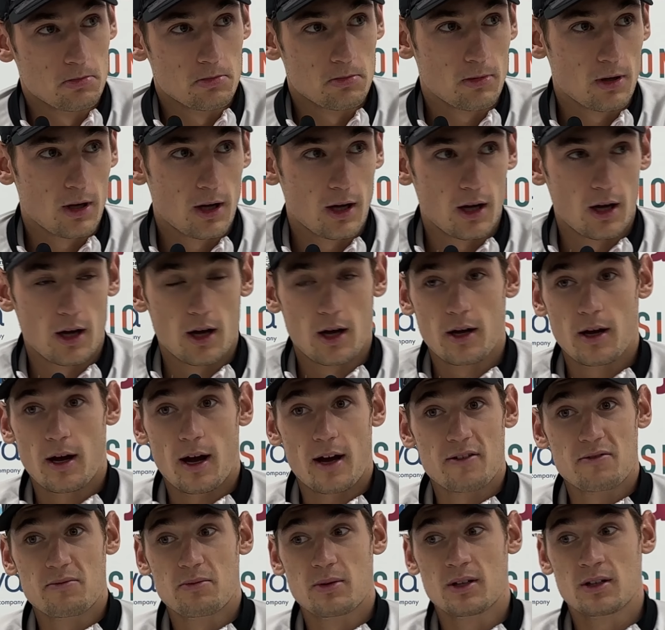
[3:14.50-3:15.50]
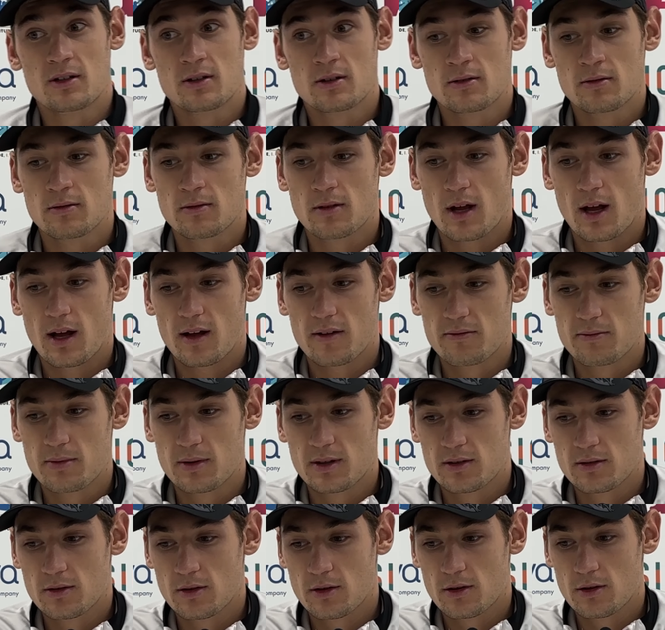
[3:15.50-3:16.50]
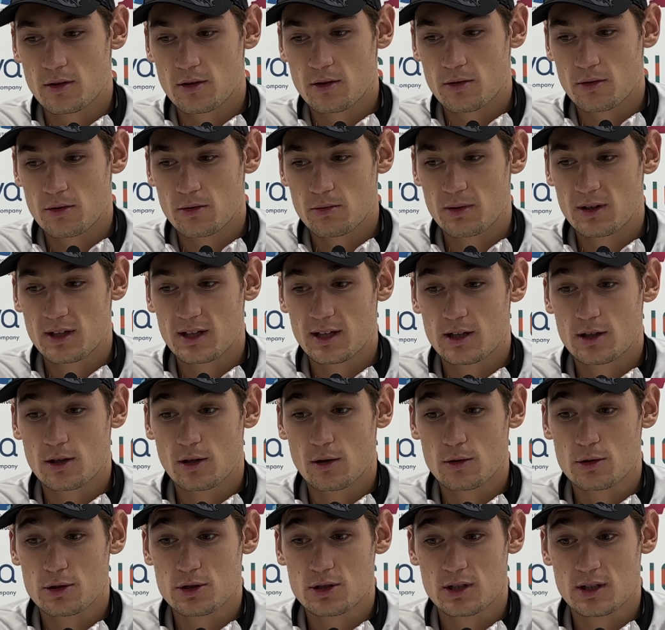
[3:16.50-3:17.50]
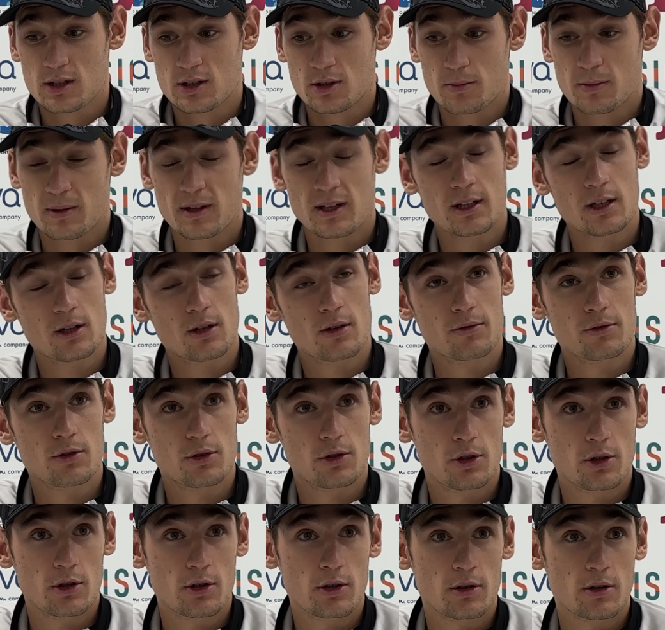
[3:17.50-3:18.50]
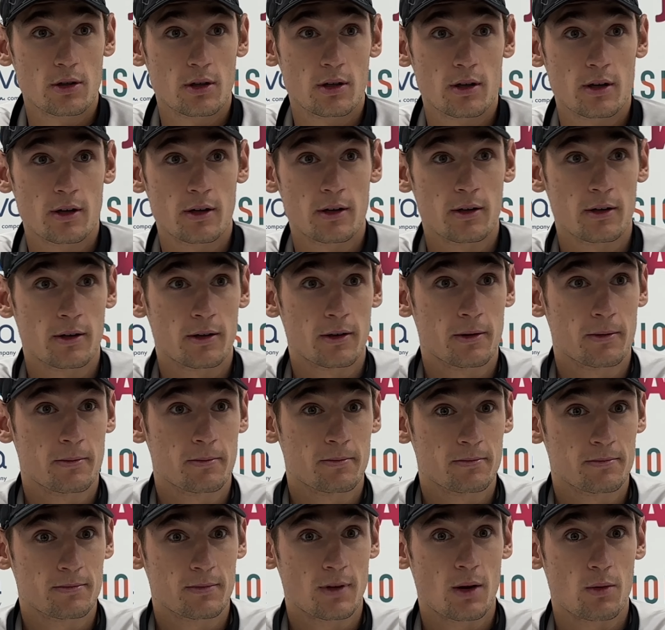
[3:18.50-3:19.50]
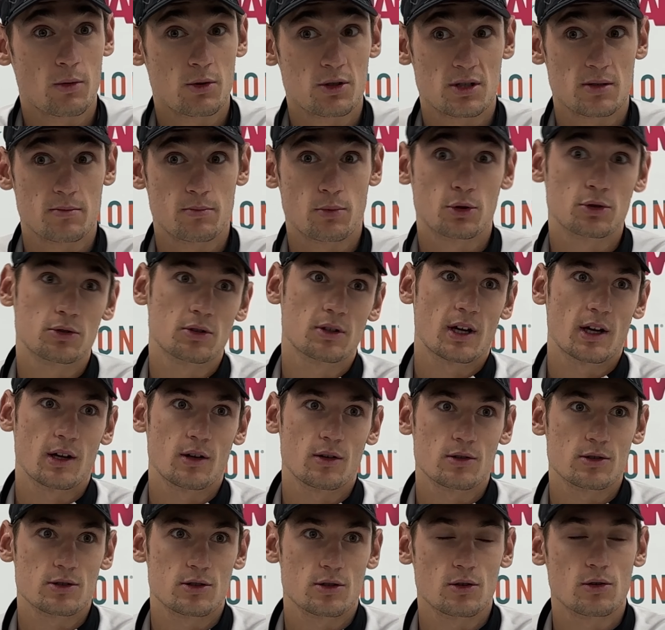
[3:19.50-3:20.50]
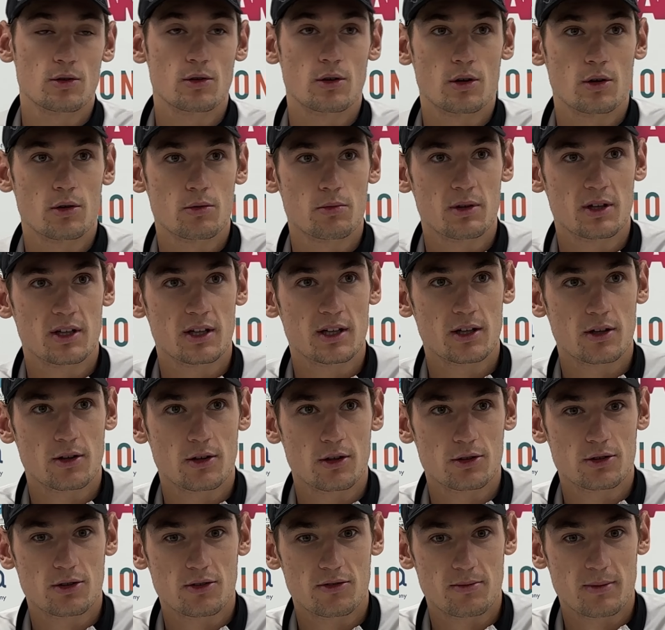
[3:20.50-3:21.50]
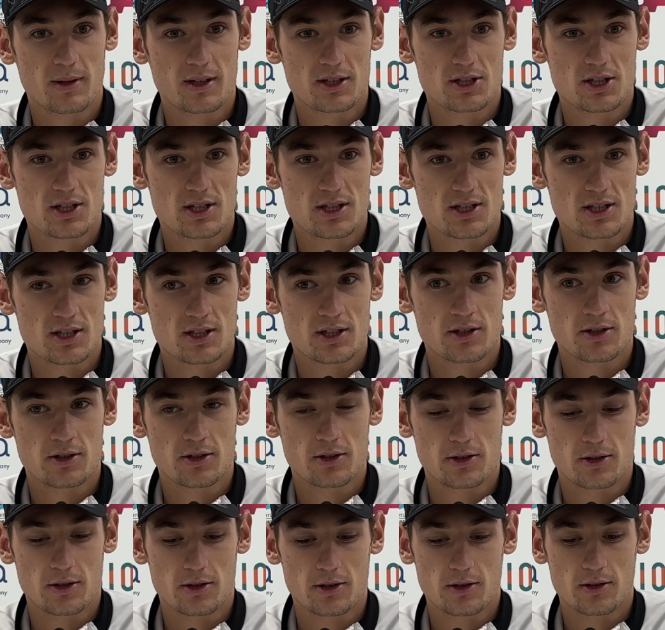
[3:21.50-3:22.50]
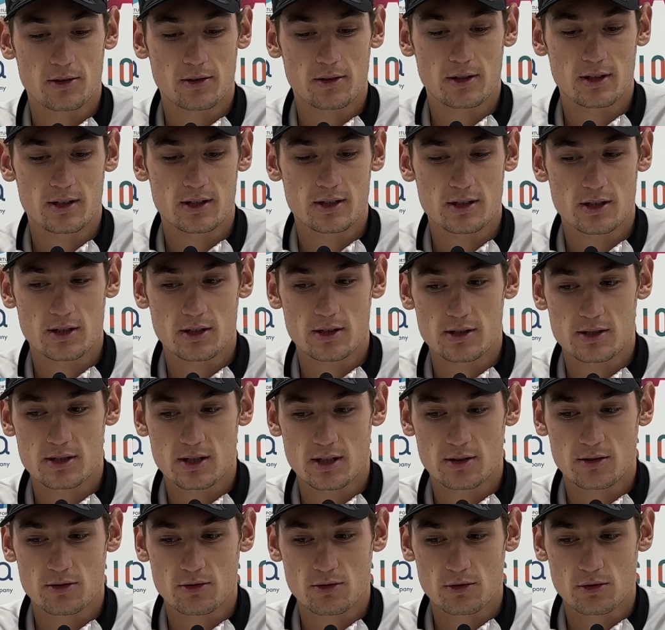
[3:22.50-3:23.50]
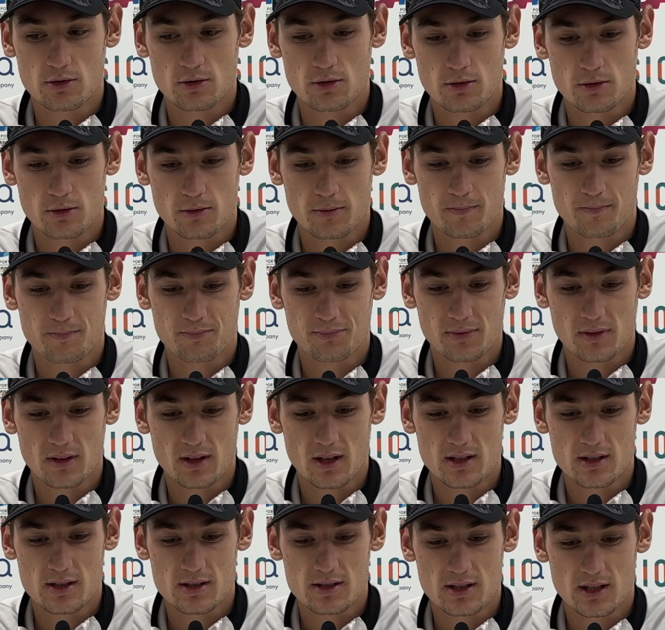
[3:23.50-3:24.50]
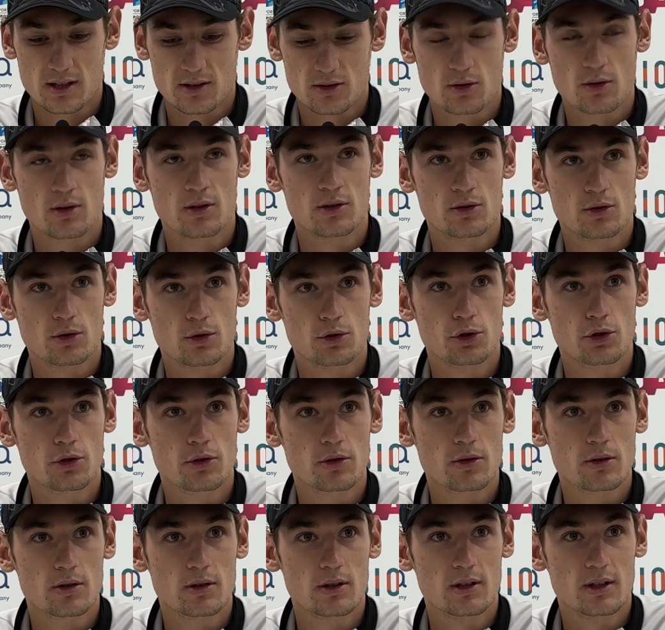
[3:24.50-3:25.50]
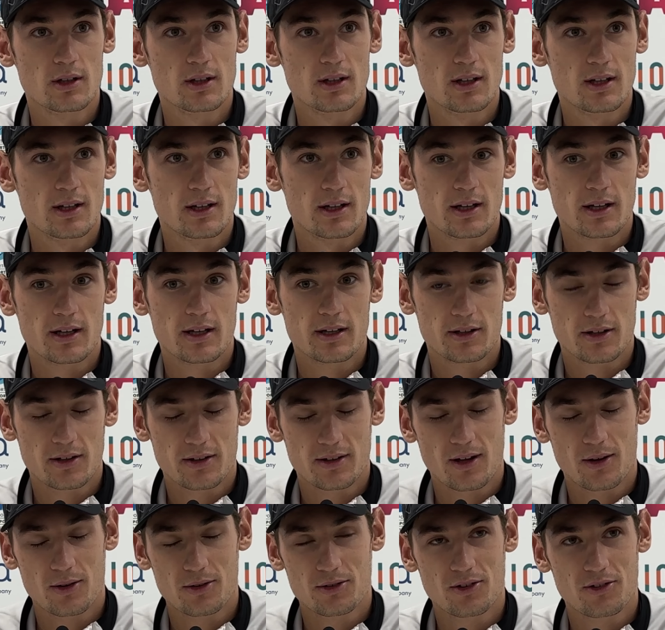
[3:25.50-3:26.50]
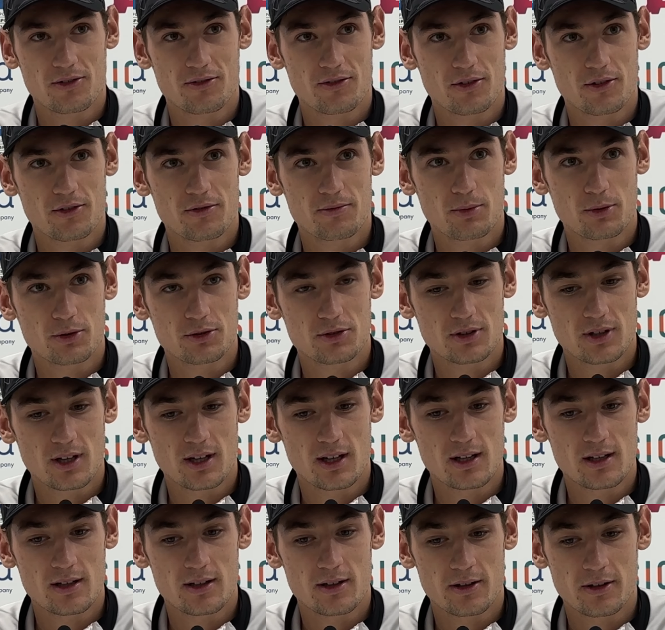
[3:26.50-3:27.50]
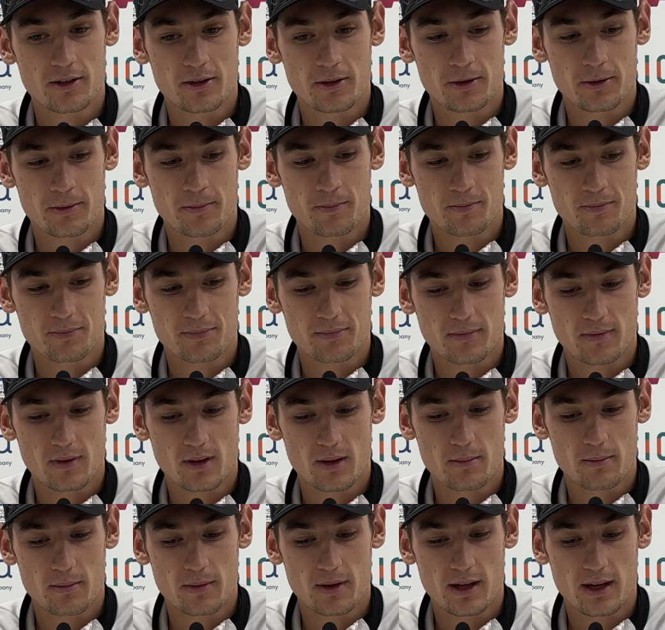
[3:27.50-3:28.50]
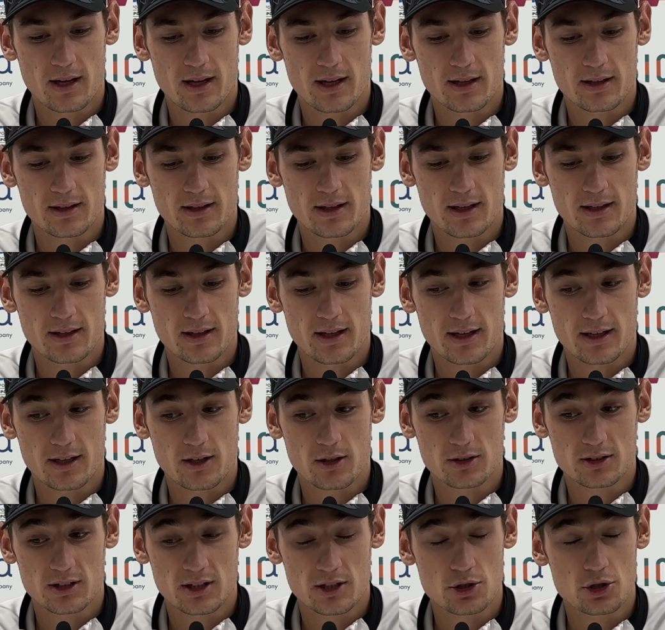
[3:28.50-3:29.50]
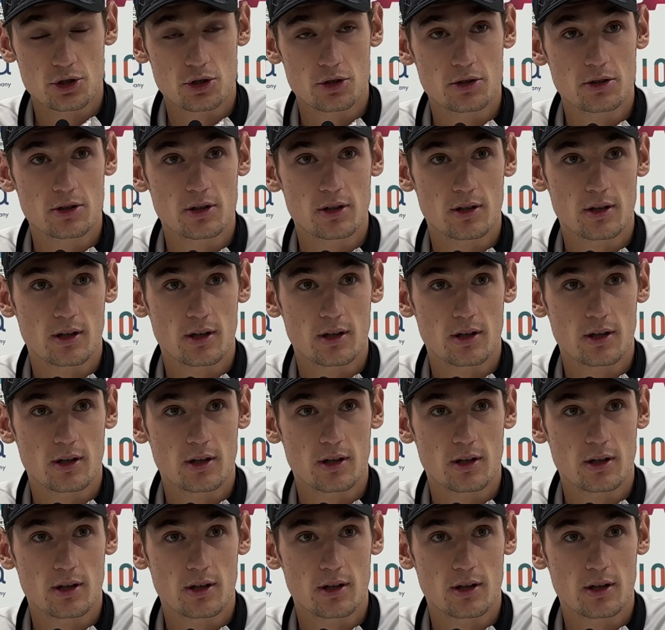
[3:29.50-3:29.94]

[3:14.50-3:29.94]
I've been really close in the beginning of the year. I was in Portugal also, winning a lot of matches in Santo Antonio, in the south of Portugal, and then I got injured.